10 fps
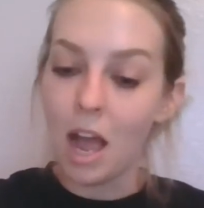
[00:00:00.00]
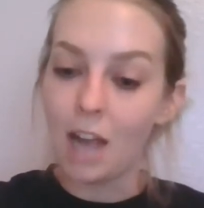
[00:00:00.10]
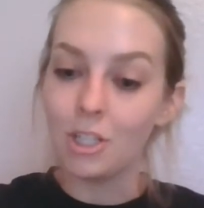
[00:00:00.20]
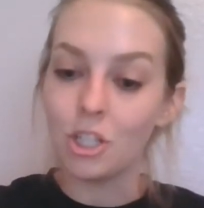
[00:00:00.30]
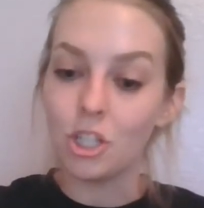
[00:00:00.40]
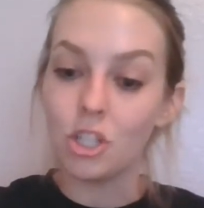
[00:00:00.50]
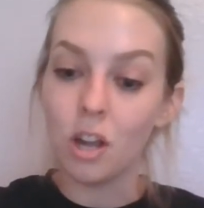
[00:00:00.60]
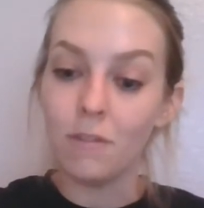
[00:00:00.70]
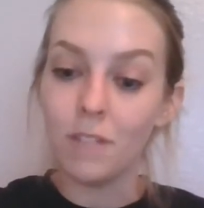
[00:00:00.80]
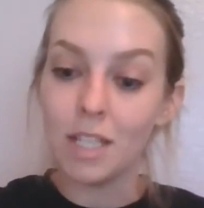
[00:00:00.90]
I just
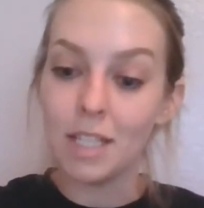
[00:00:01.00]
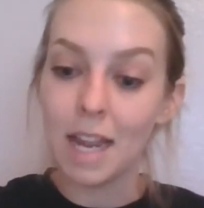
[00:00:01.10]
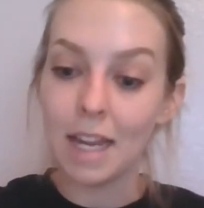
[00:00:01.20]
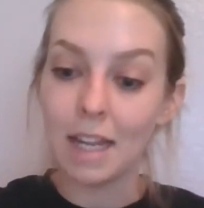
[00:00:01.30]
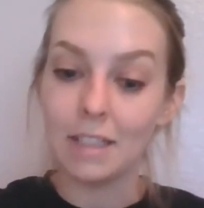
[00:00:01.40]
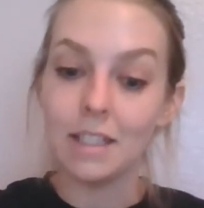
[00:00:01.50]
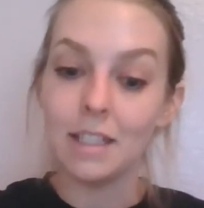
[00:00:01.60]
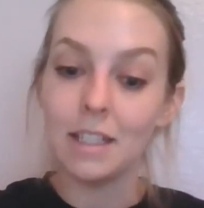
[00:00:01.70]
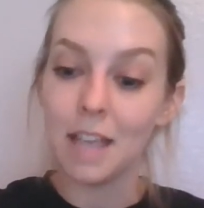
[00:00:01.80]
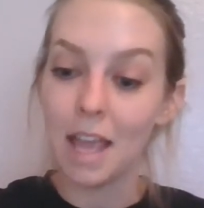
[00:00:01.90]
shoved his hand,
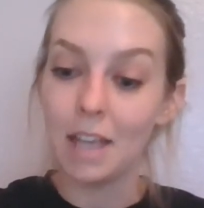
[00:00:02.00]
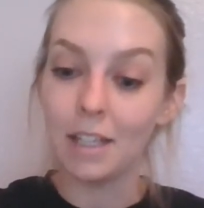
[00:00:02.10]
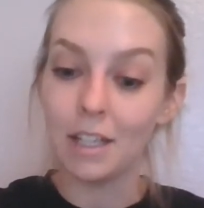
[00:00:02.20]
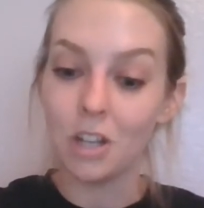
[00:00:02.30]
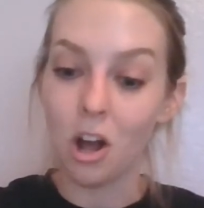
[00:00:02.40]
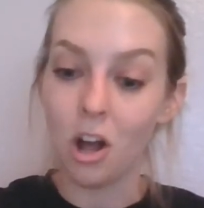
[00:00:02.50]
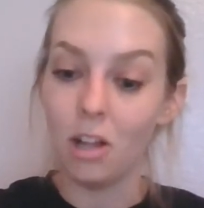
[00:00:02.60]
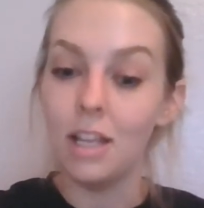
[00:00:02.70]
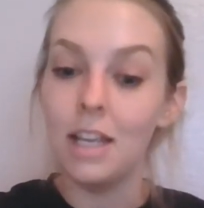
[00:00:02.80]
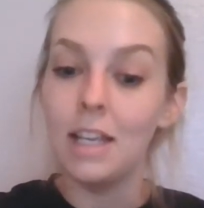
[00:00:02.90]
cake and
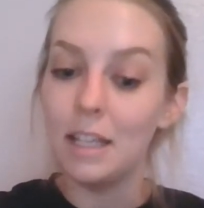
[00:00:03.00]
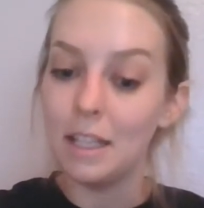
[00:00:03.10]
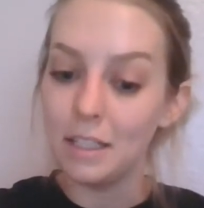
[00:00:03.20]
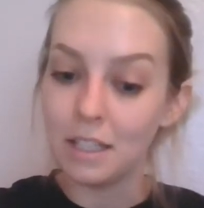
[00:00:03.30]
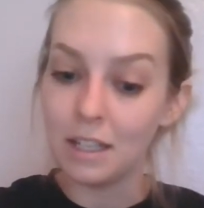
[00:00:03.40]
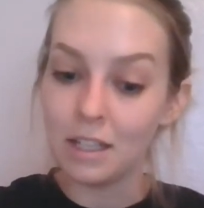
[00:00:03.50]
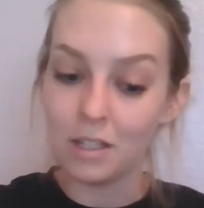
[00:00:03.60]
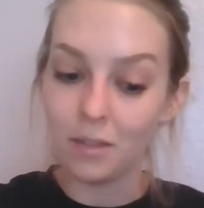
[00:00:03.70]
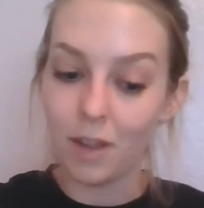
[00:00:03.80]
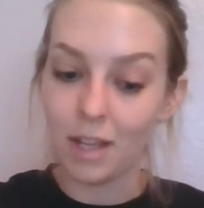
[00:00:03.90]
all, into
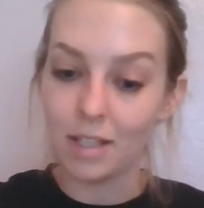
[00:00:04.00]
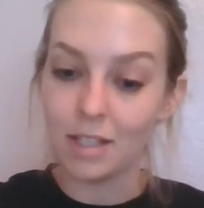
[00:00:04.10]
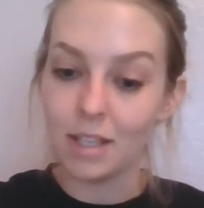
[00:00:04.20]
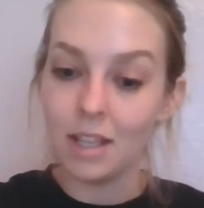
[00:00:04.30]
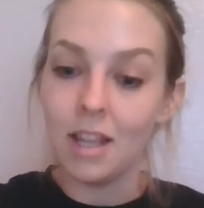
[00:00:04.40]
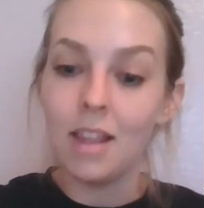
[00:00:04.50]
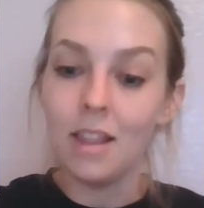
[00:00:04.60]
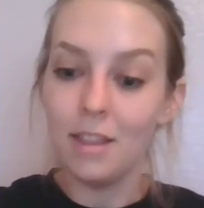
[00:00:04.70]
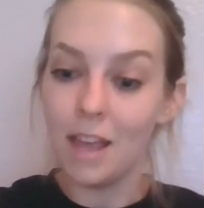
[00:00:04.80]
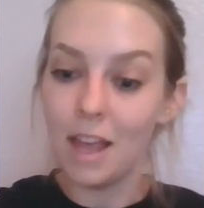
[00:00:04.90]
his face.
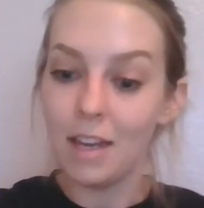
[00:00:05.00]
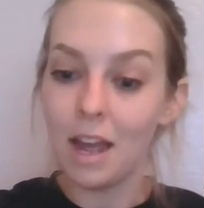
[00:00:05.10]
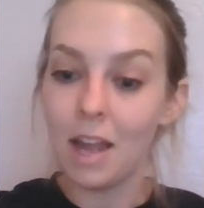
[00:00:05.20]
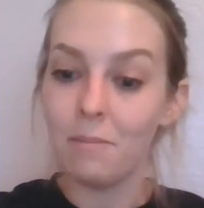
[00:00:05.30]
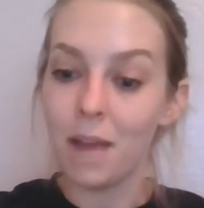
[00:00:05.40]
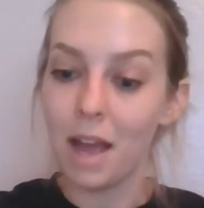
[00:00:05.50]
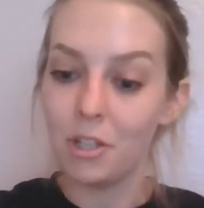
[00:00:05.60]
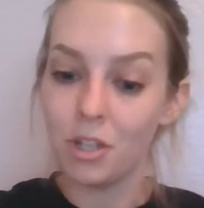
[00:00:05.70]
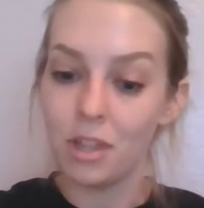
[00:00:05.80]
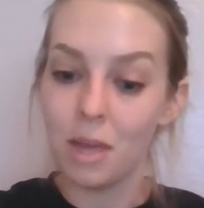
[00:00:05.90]
Then I
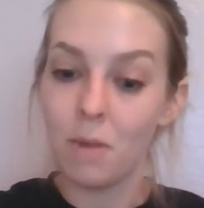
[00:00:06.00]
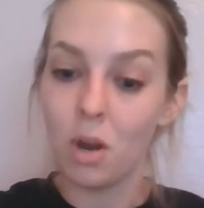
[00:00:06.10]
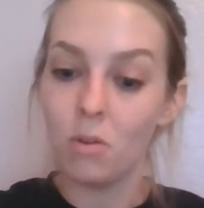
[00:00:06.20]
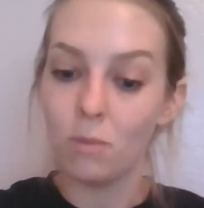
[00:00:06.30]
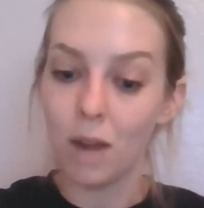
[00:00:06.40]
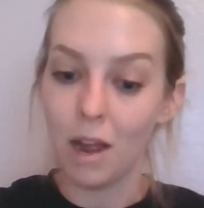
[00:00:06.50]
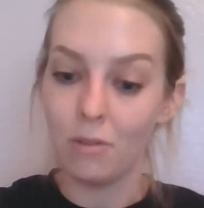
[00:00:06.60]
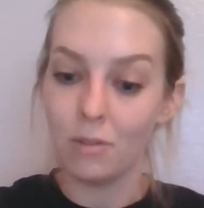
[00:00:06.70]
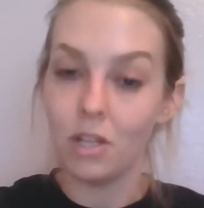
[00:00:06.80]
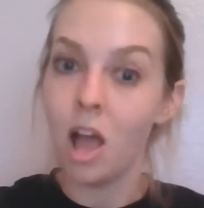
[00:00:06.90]
mashed them
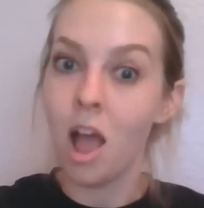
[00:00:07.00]
around.